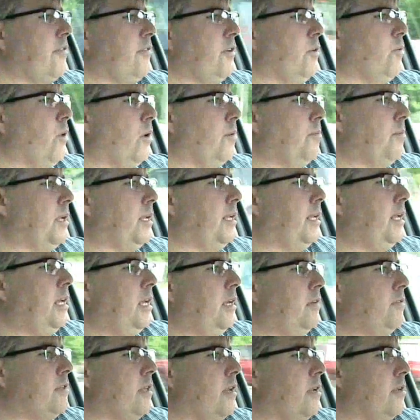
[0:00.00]
everyone
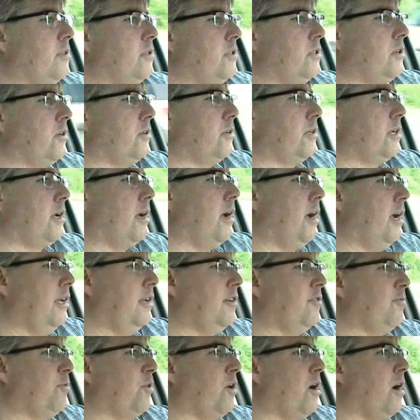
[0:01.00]
believes that a certain
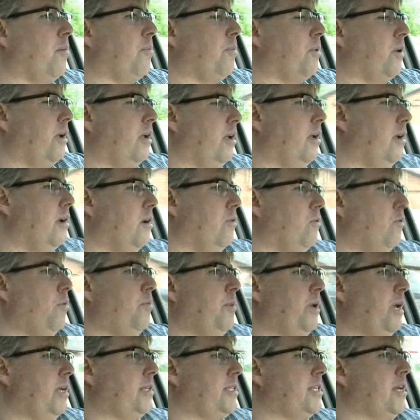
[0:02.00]
kind of property will
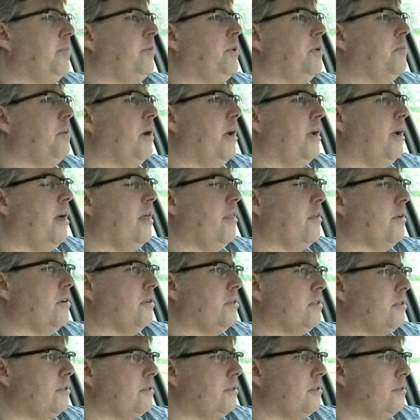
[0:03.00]
be accepted by
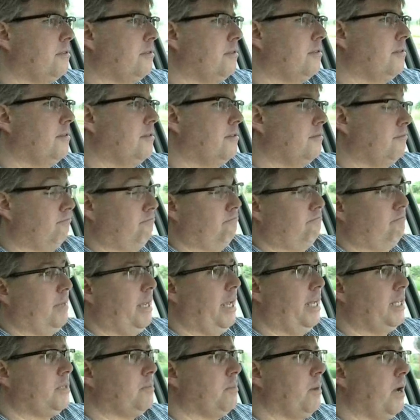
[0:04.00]
others,
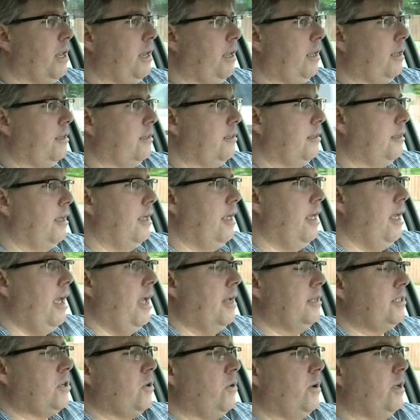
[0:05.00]
it's money.
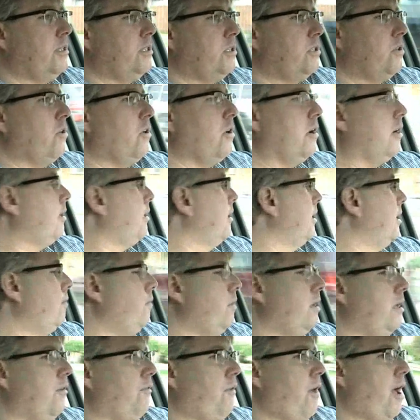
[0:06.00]
And so historically
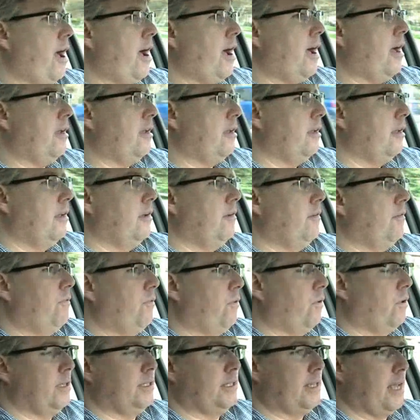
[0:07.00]
we have had,
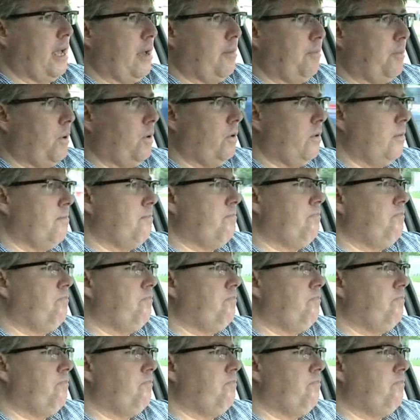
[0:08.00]
for example,